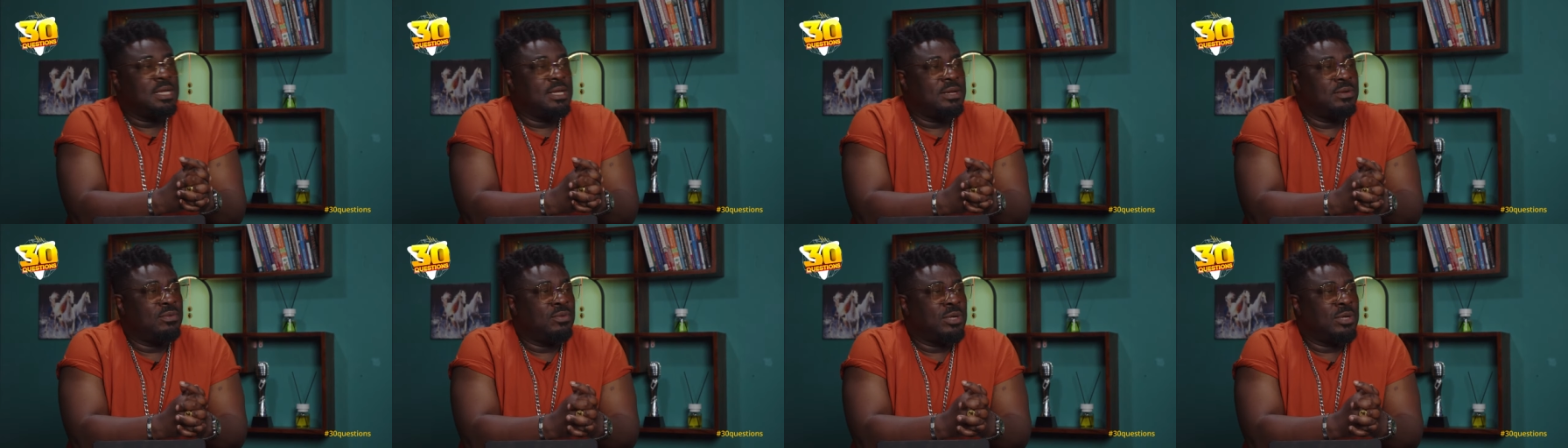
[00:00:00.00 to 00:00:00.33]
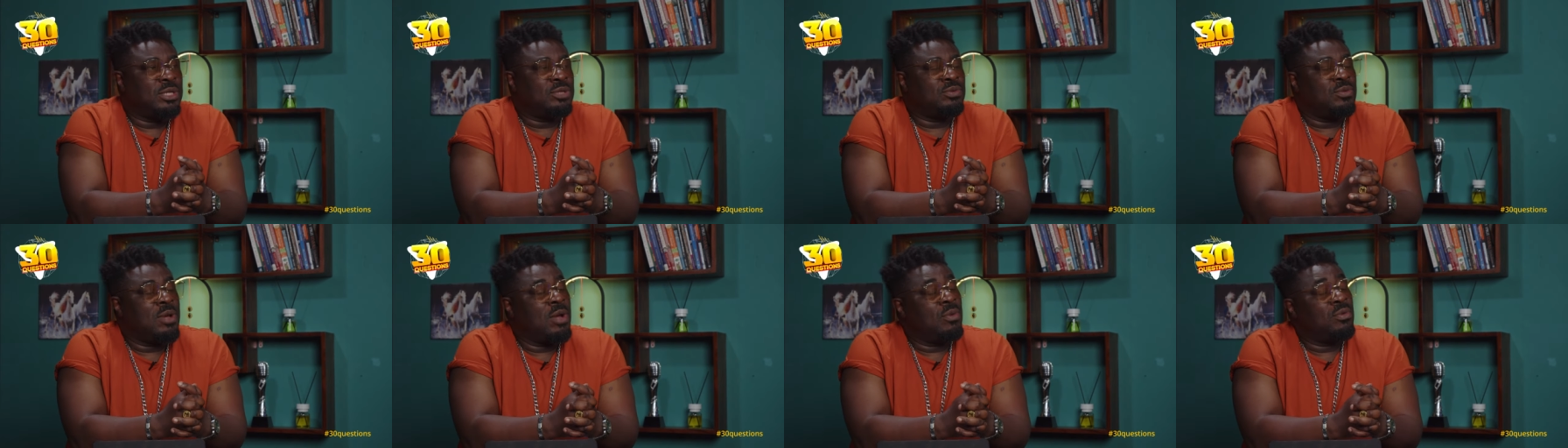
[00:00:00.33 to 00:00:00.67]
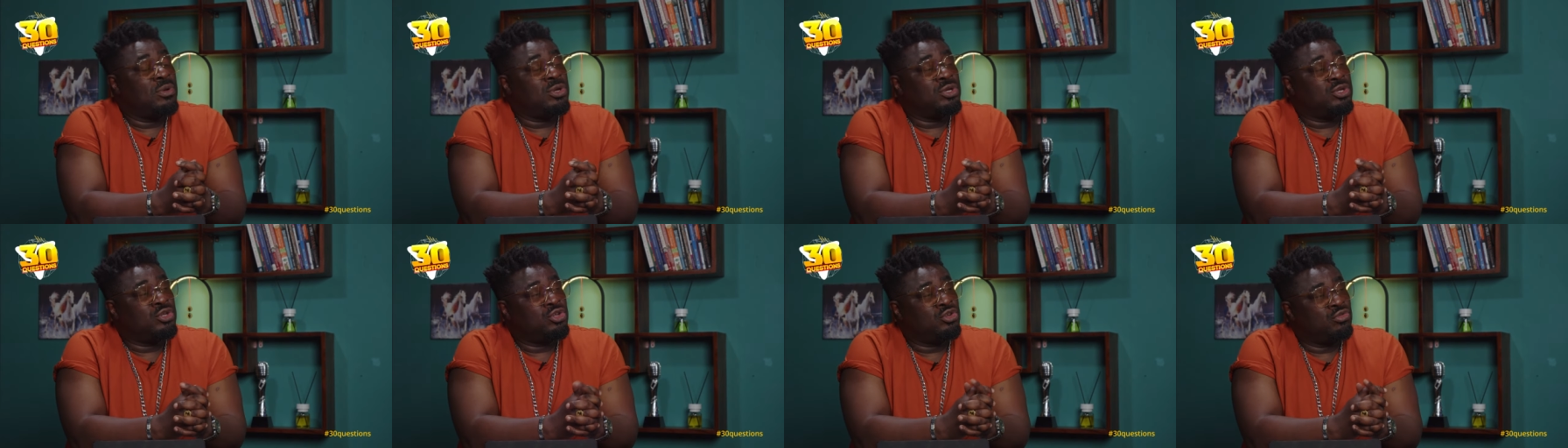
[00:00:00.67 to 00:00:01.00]
which one
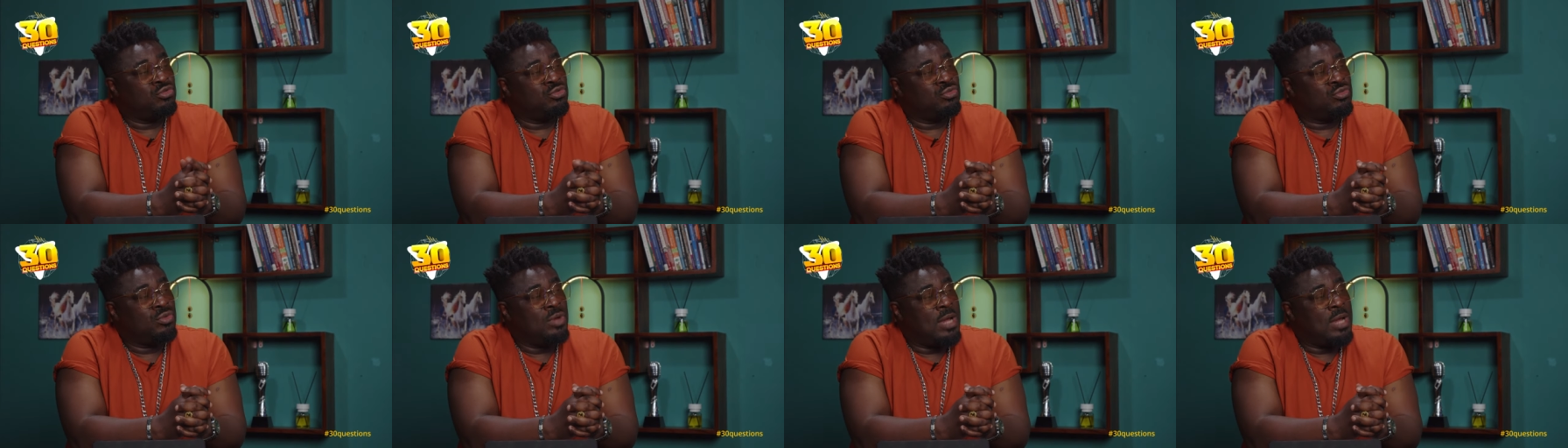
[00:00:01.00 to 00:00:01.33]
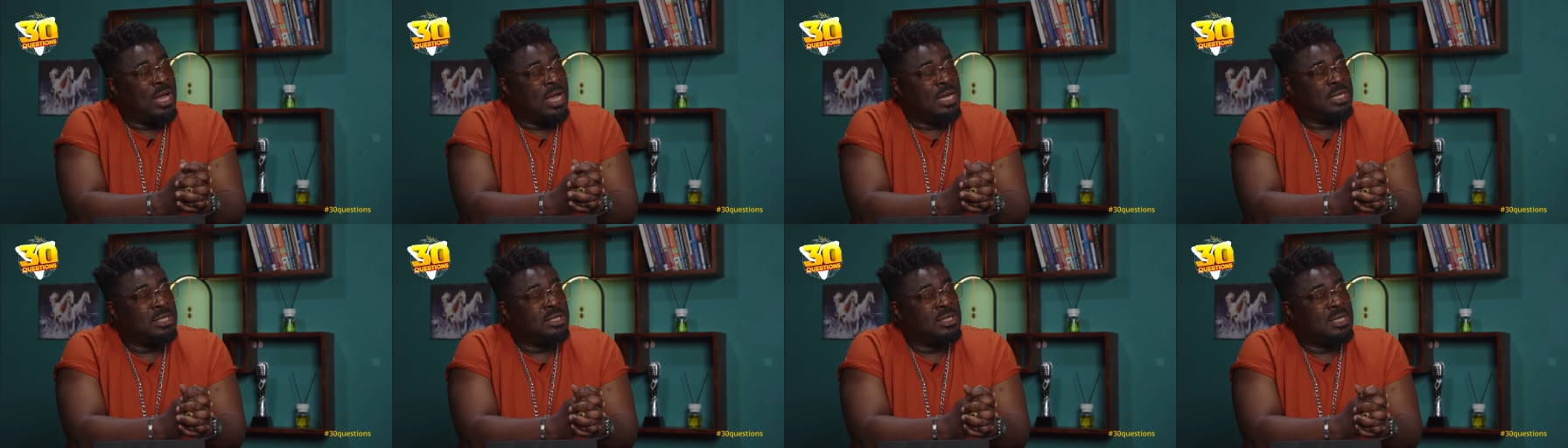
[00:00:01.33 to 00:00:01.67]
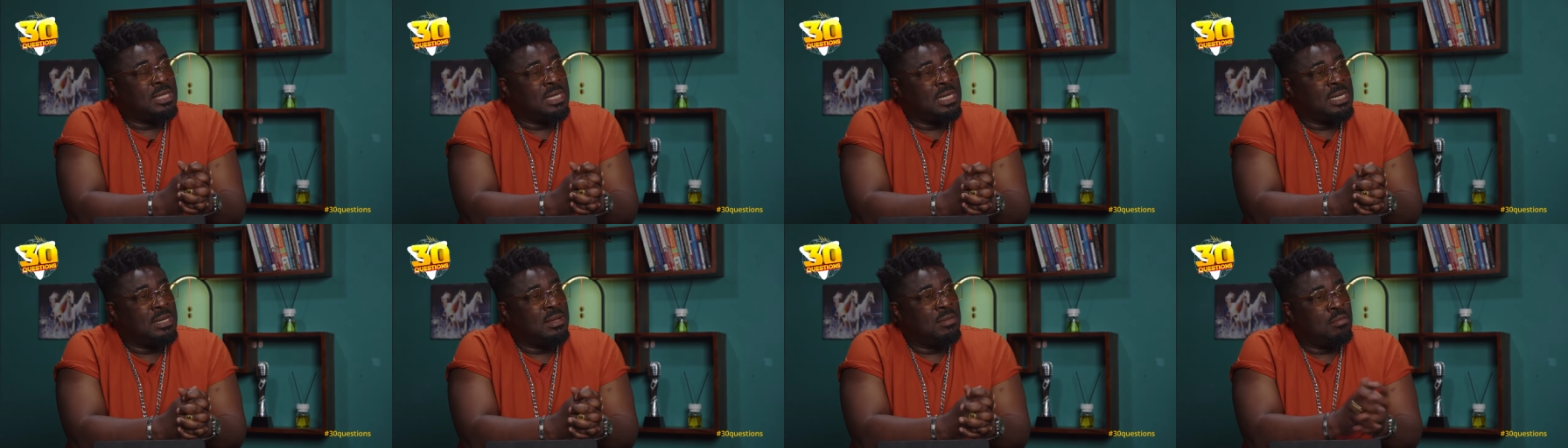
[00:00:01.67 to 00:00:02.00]
would you
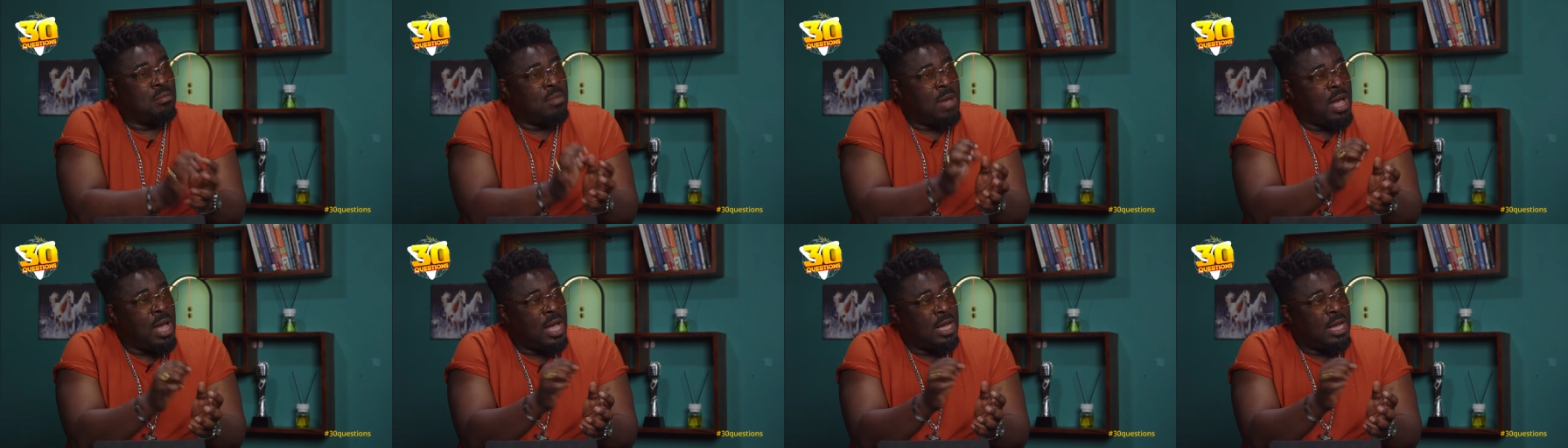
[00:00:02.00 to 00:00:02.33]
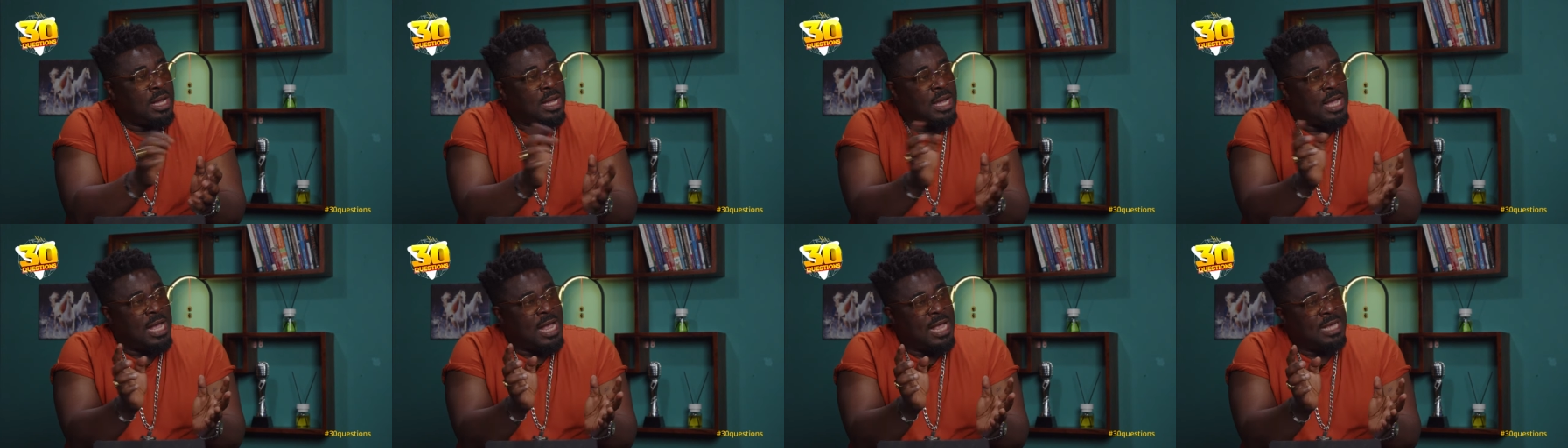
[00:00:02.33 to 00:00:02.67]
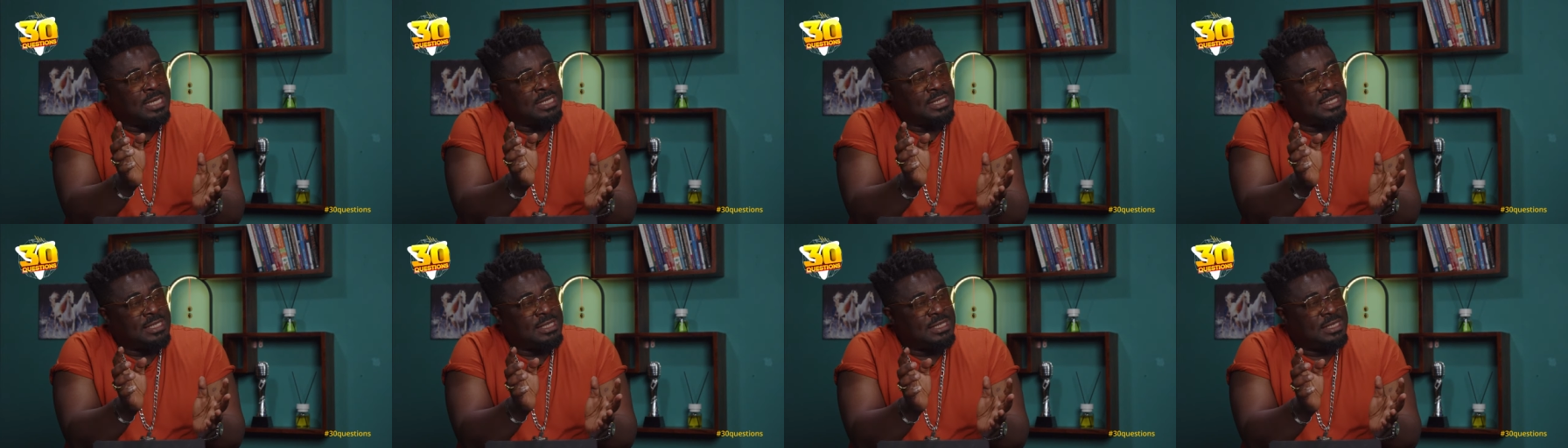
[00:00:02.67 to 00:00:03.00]
actually mark
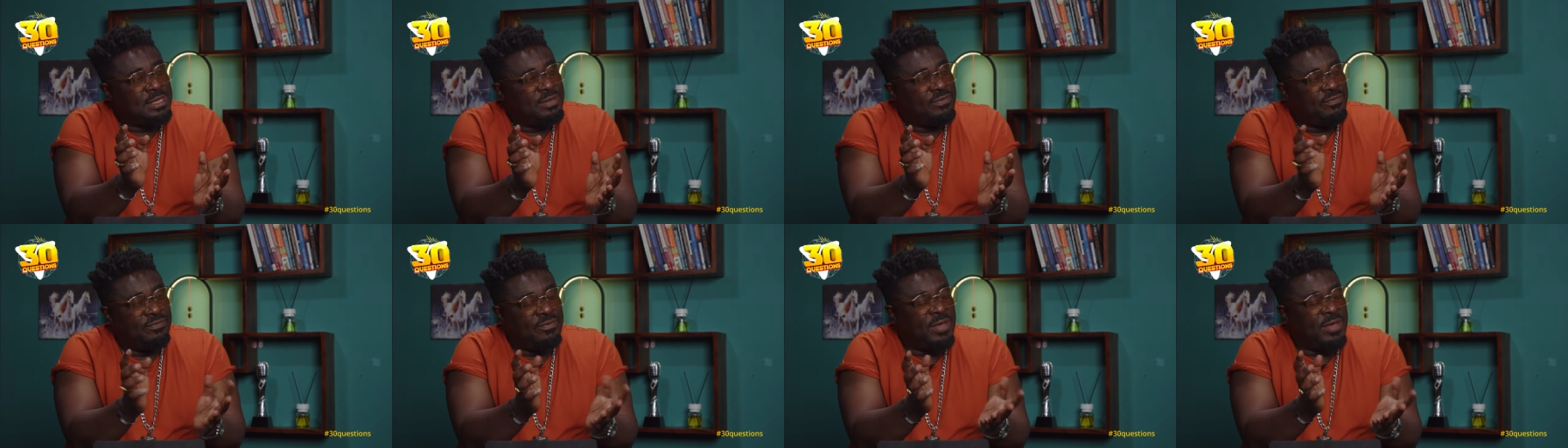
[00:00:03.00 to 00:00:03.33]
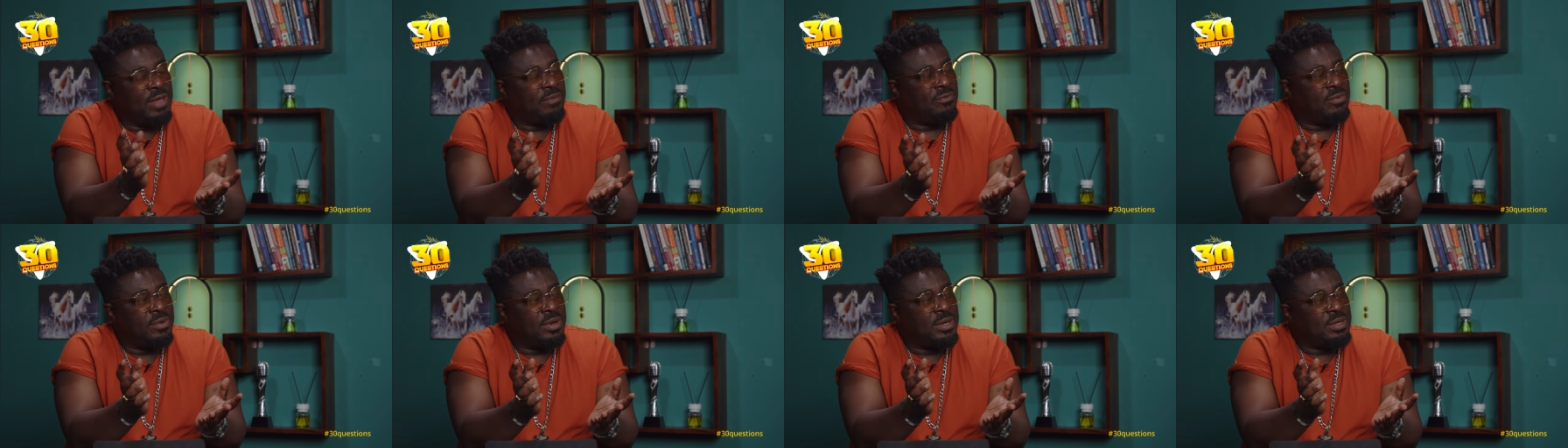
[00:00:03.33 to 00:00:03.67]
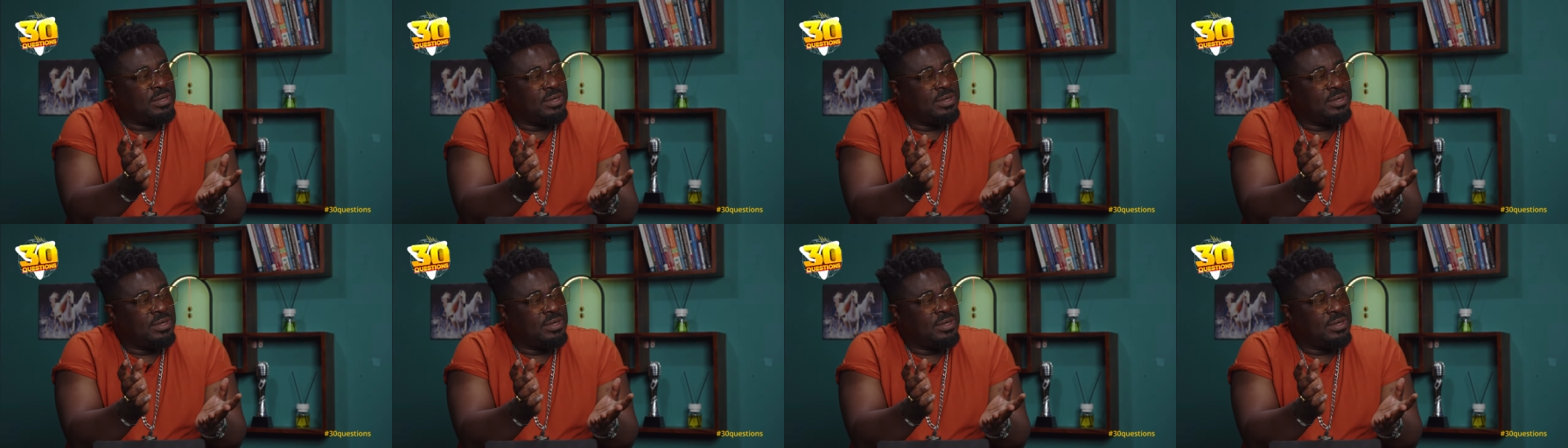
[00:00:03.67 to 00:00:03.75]
as favorite?